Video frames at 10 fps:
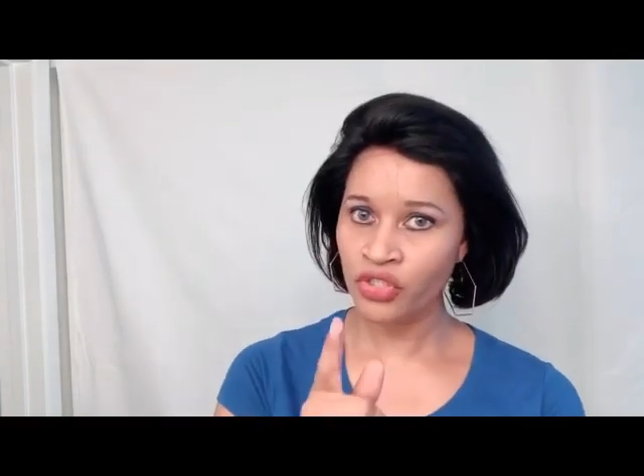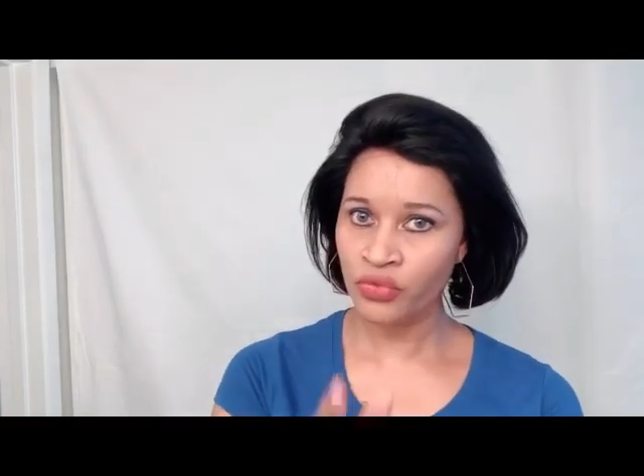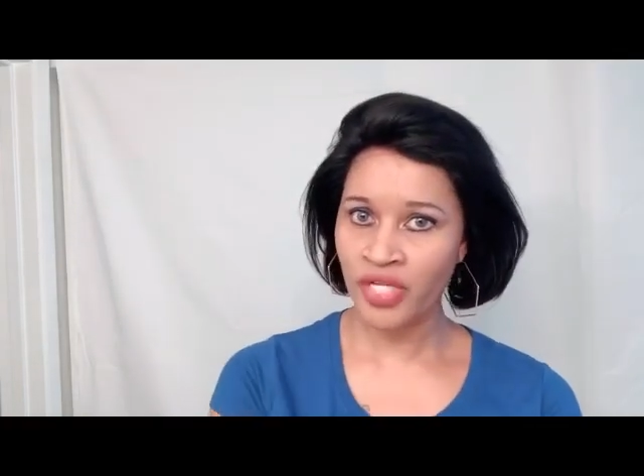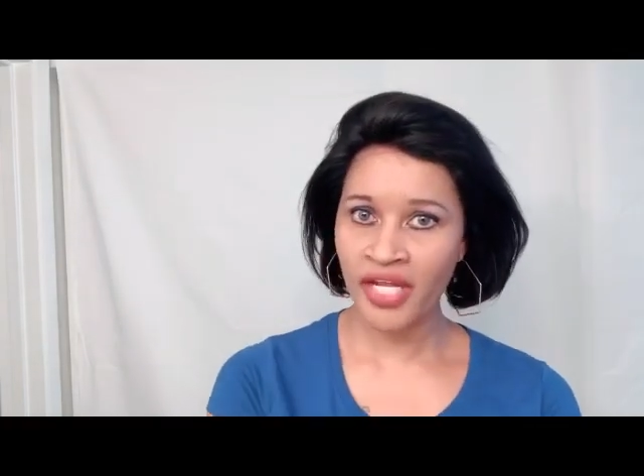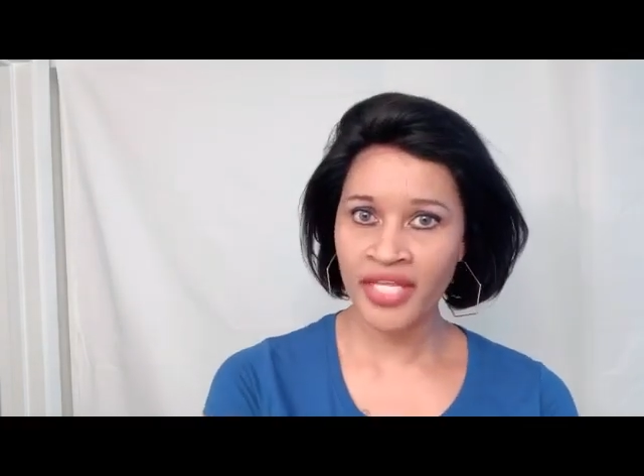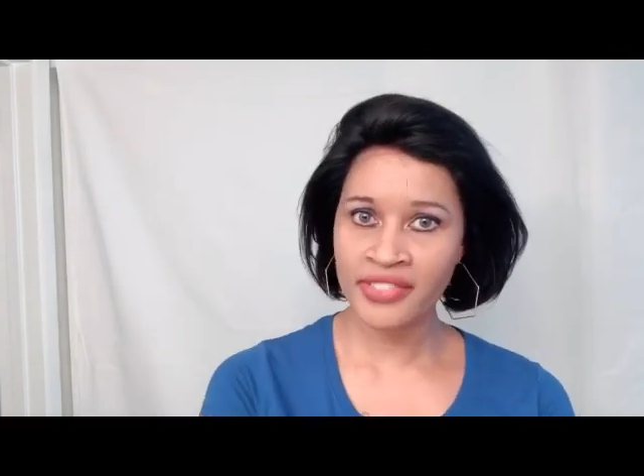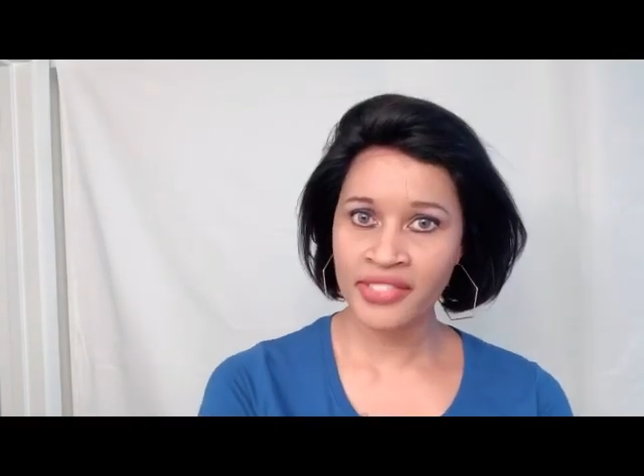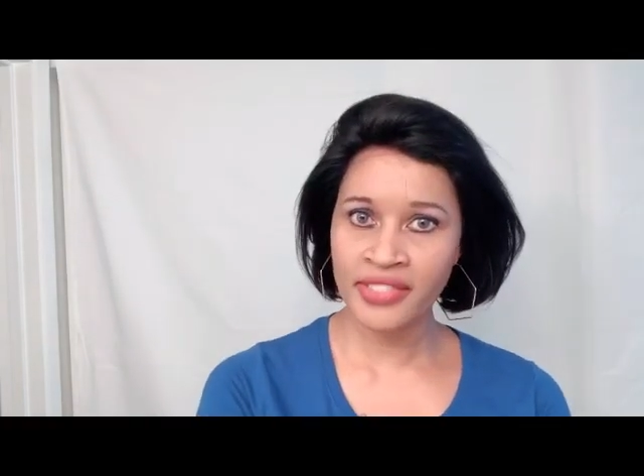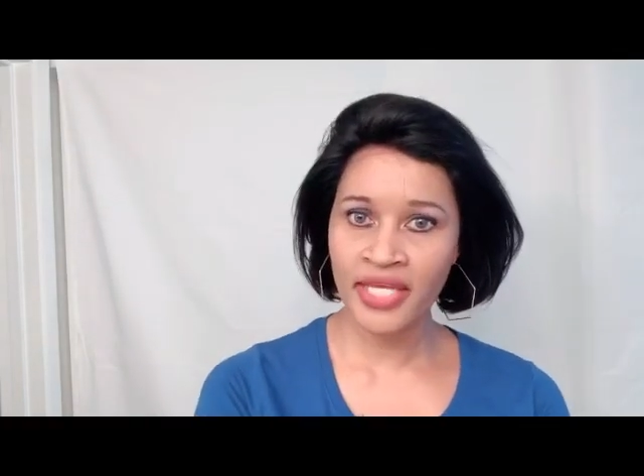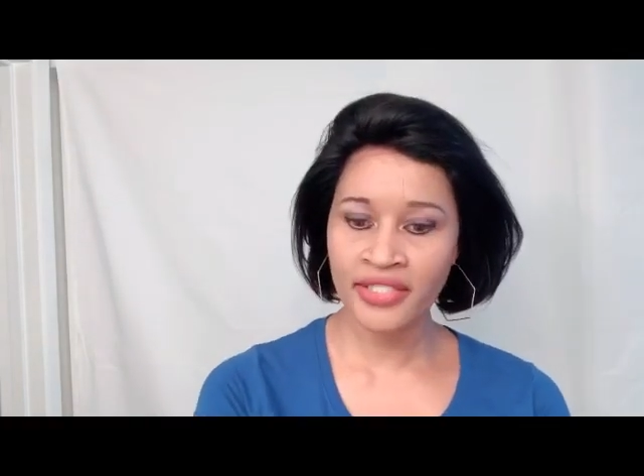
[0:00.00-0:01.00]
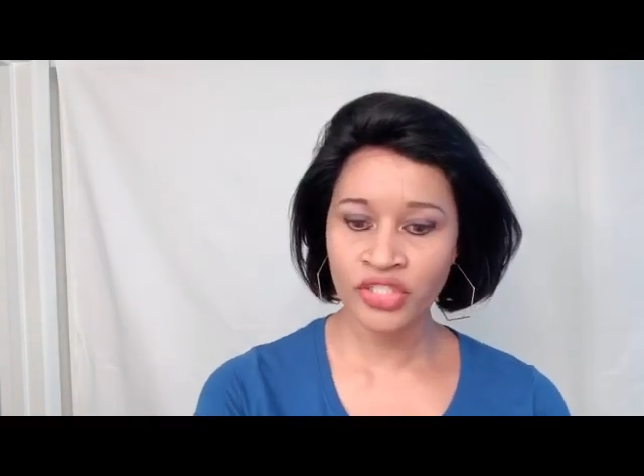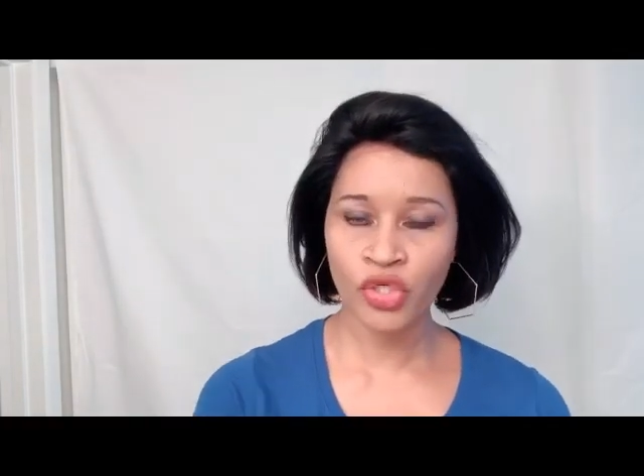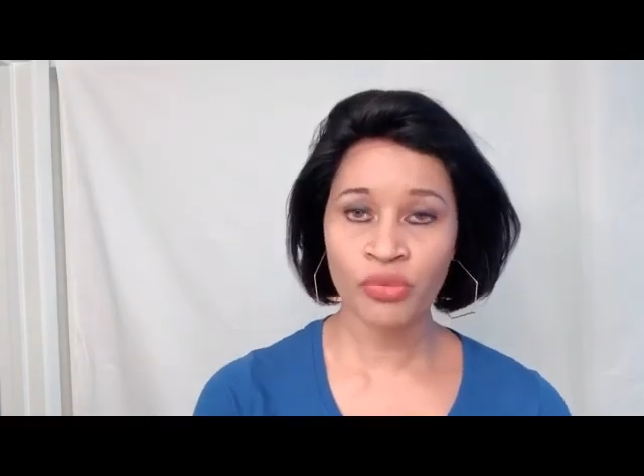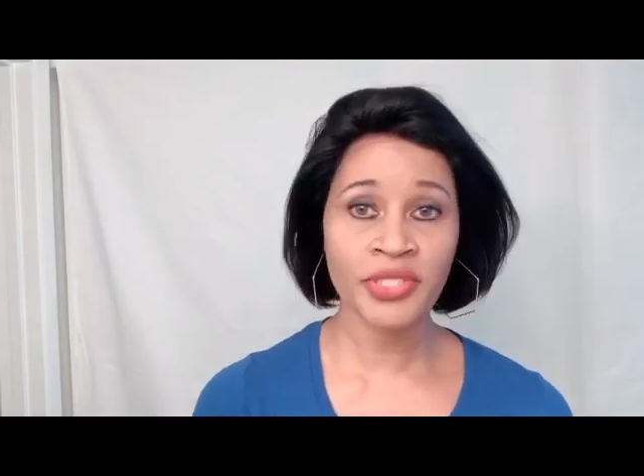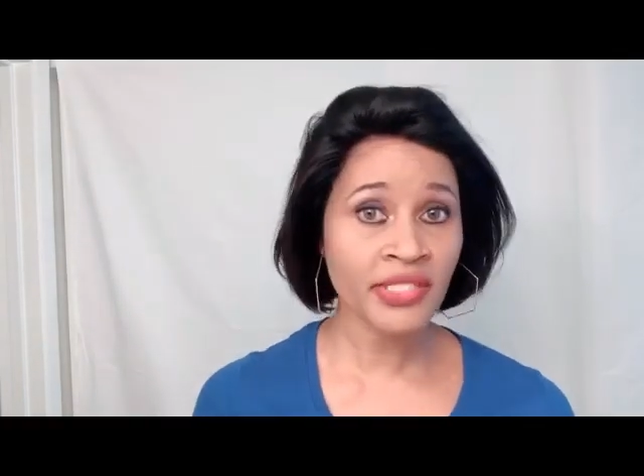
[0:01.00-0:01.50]
Do not hesitate.
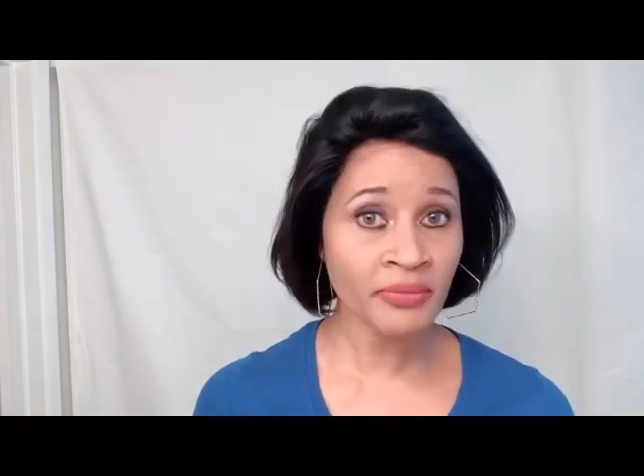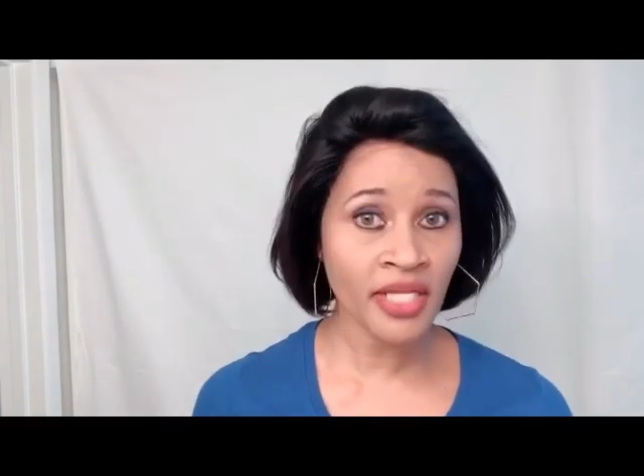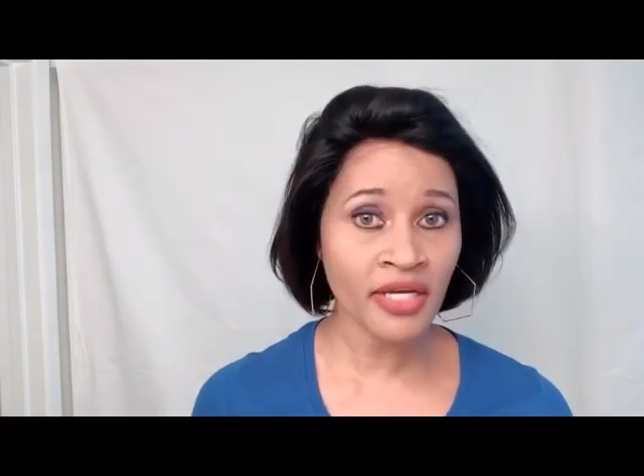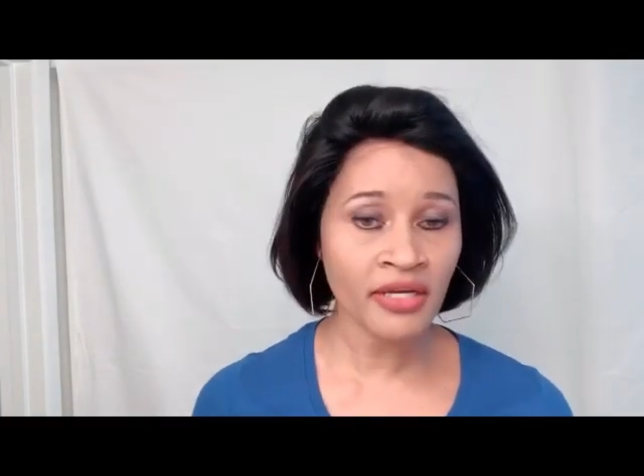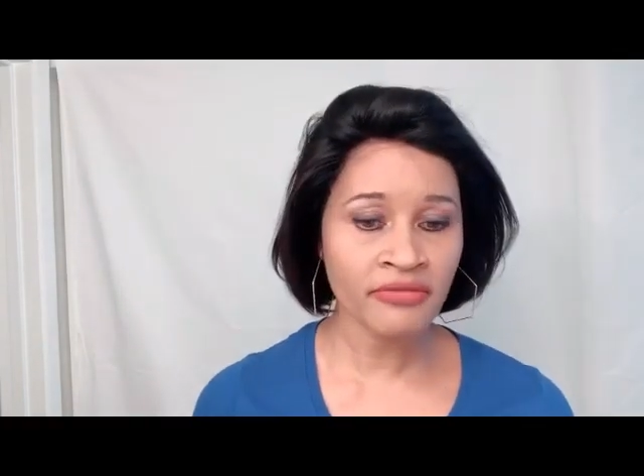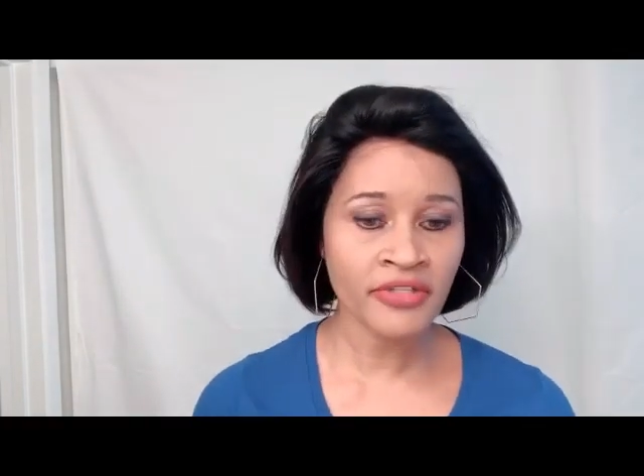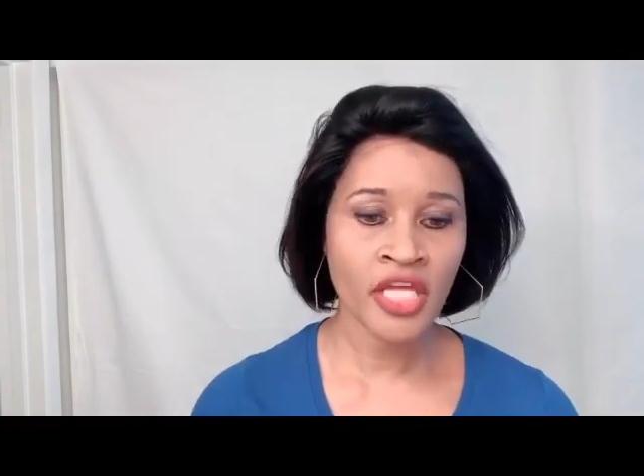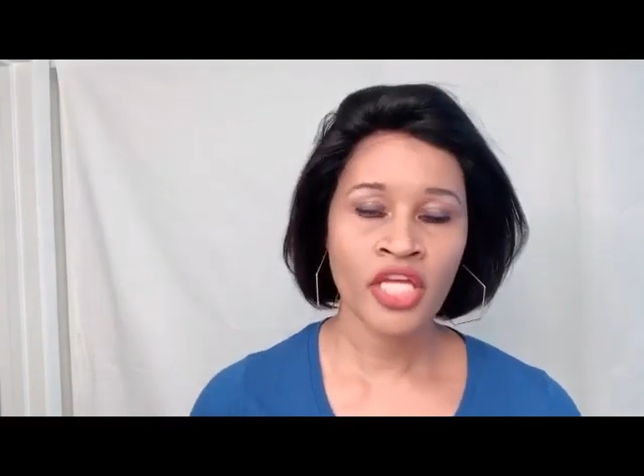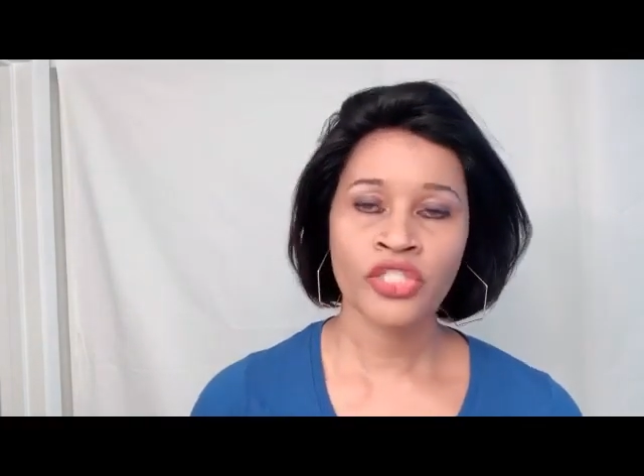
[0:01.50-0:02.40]
Show me some love.